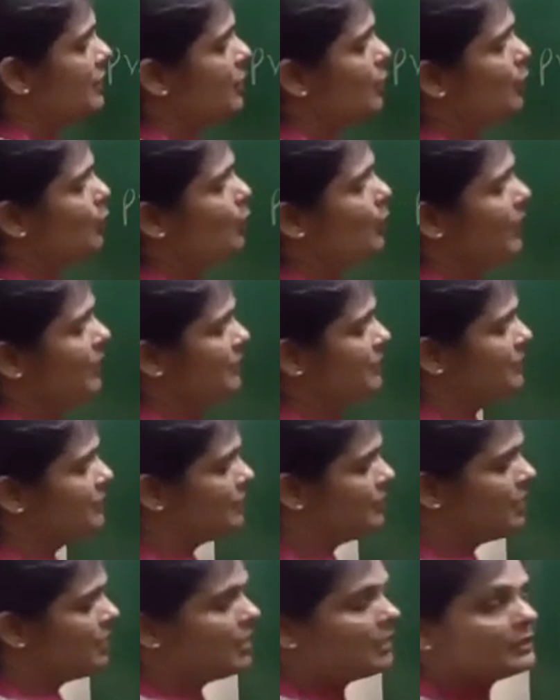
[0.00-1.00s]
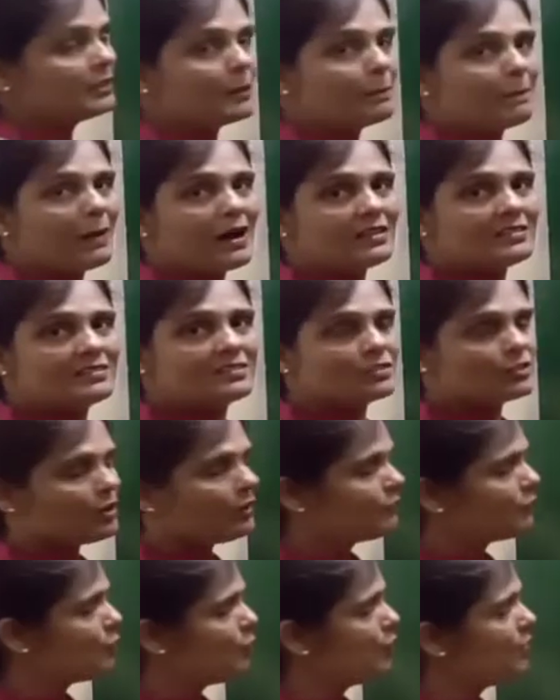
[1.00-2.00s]
went. The past
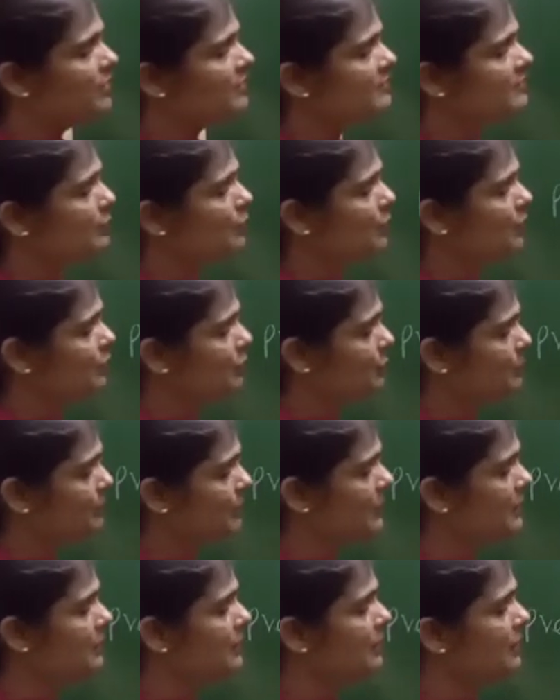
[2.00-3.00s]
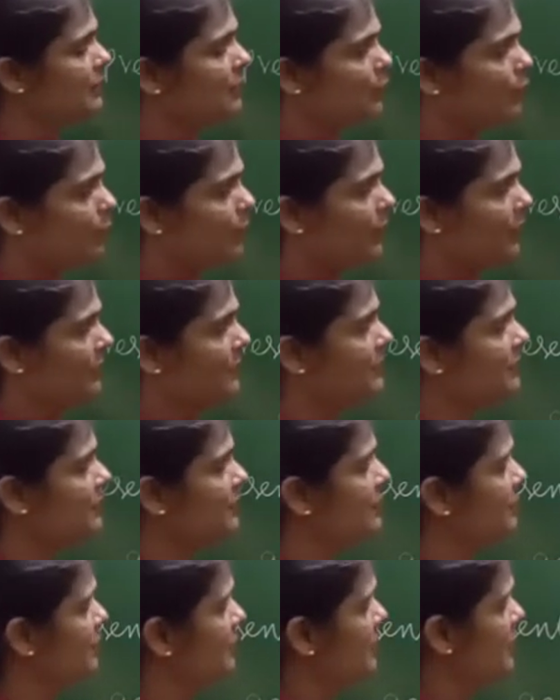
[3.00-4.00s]
of go is going to be went.
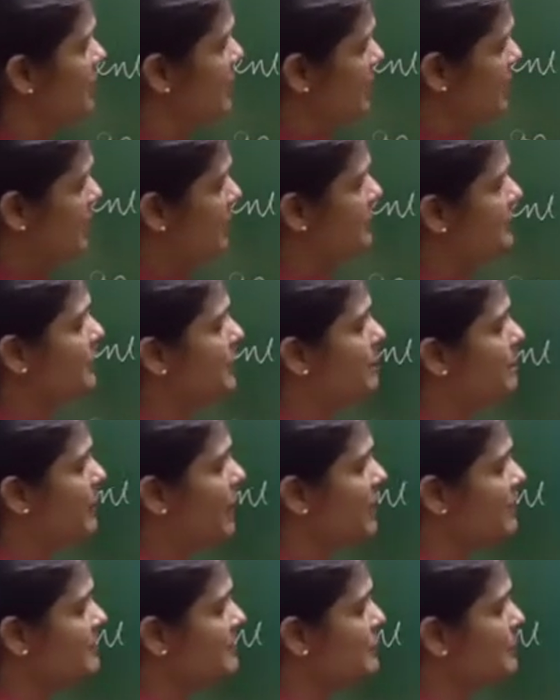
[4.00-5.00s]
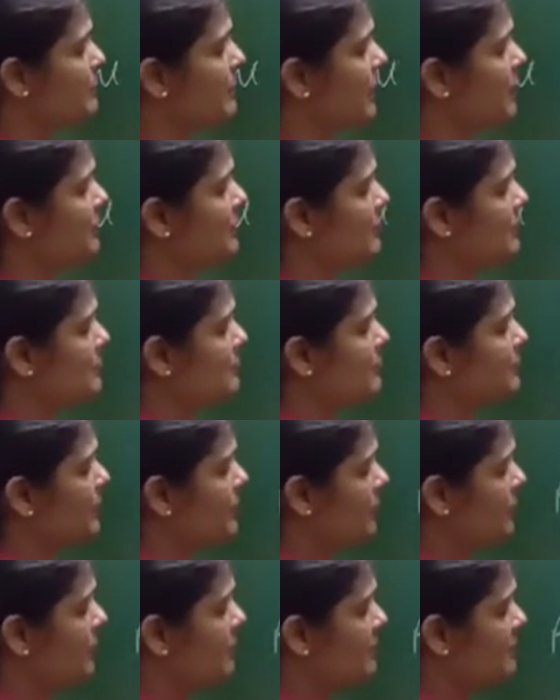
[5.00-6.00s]
The past
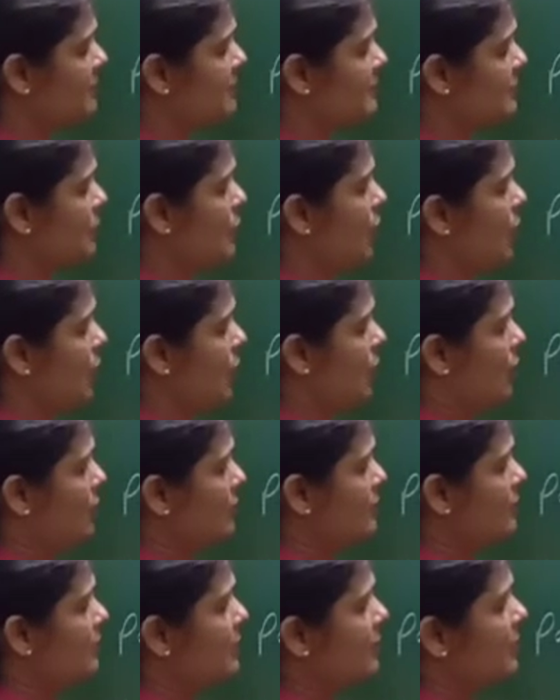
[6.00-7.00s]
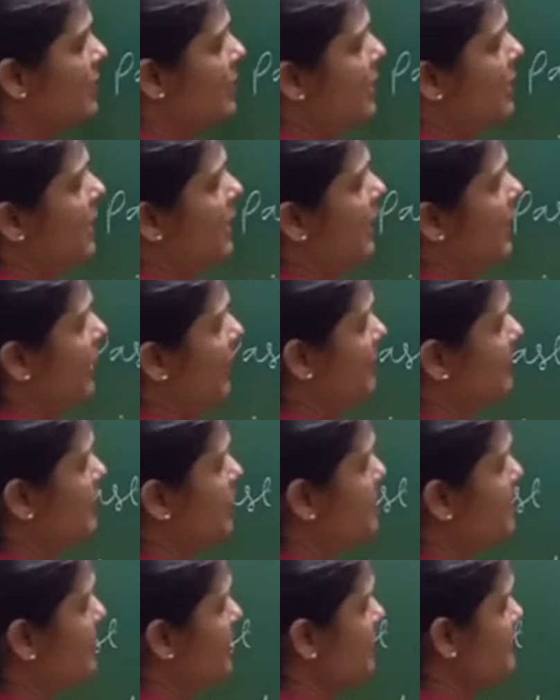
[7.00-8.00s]
participle is gone and
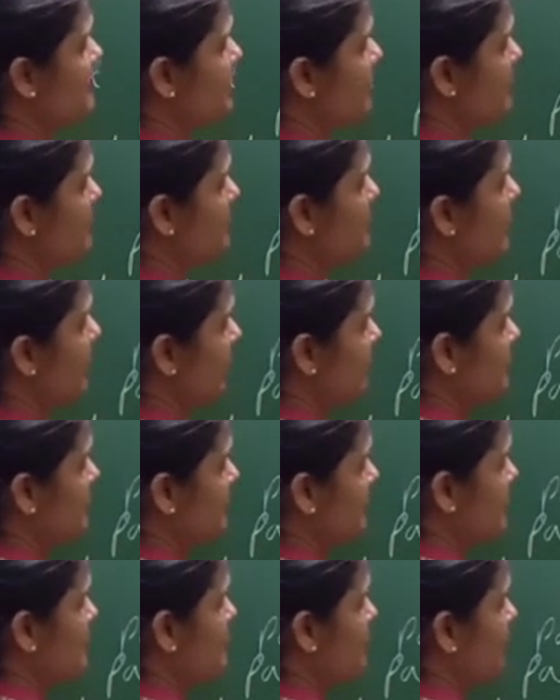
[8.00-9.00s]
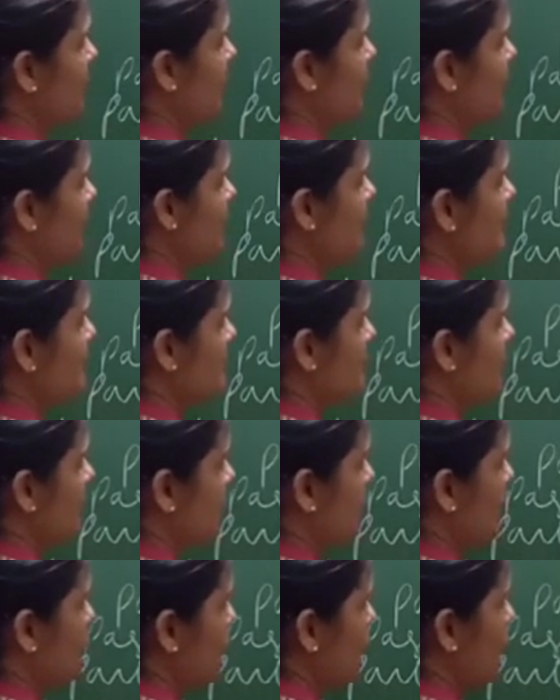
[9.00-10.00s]
the present participle is
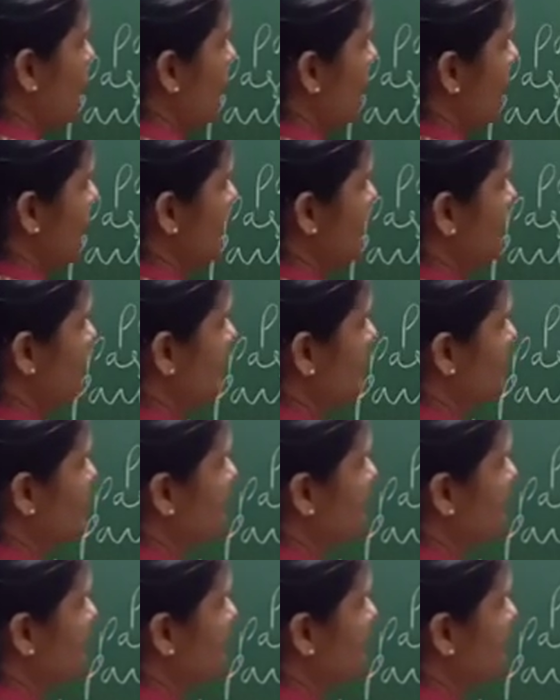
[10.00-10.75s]
going.